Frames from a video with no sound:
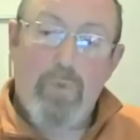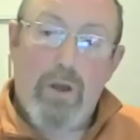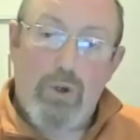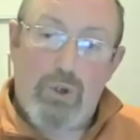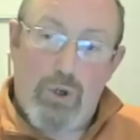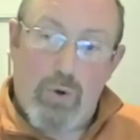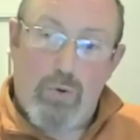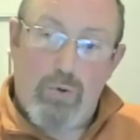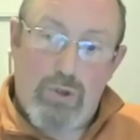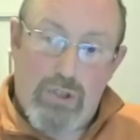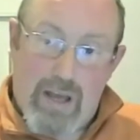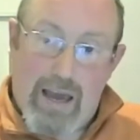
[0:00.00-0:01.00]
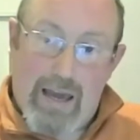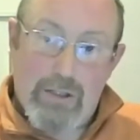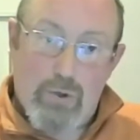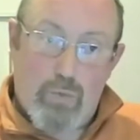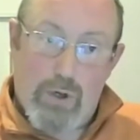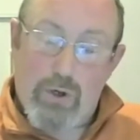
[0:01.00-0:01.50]
showed
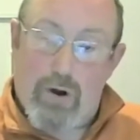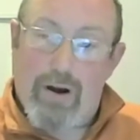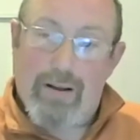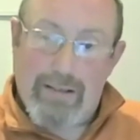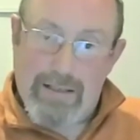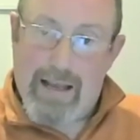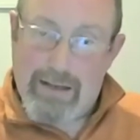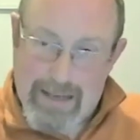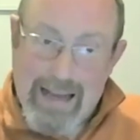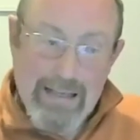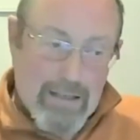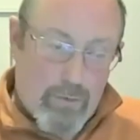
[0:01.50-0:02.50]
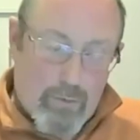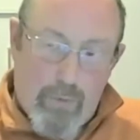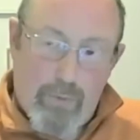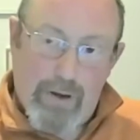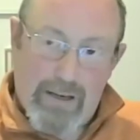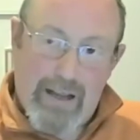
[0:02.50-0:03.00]
signs which are identical, what
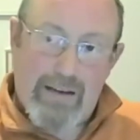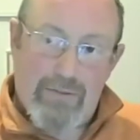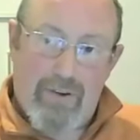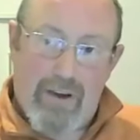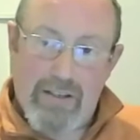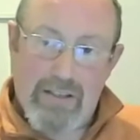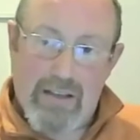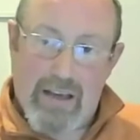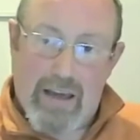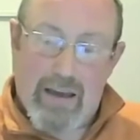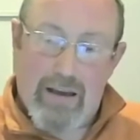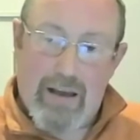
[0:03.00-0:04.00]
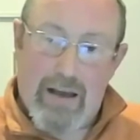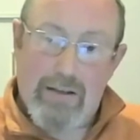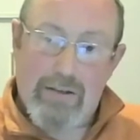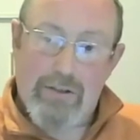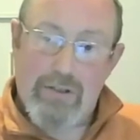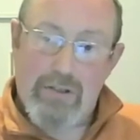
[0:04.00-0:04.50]
we'd identify today
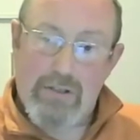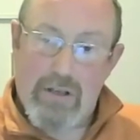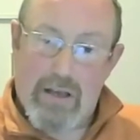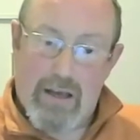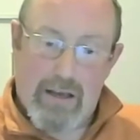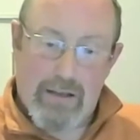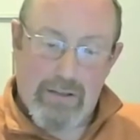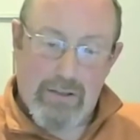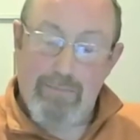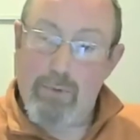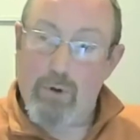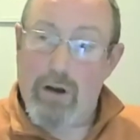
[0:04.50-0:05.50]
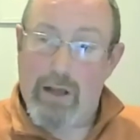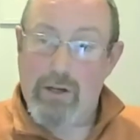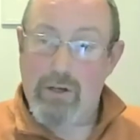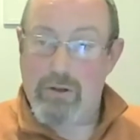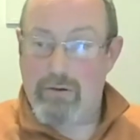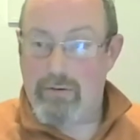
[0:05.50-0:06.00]
as
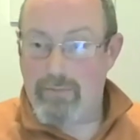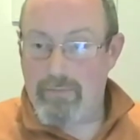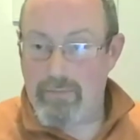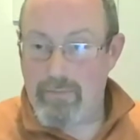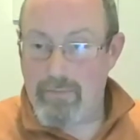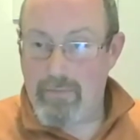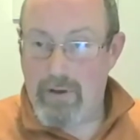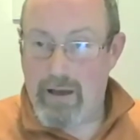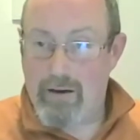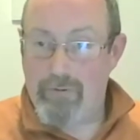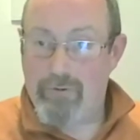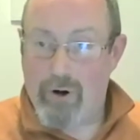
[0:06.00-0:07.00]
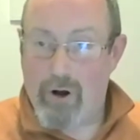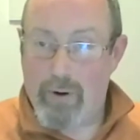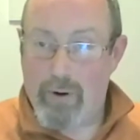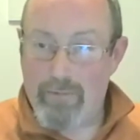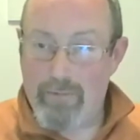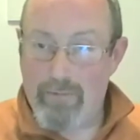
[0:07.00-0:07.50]
mutilation phenomena.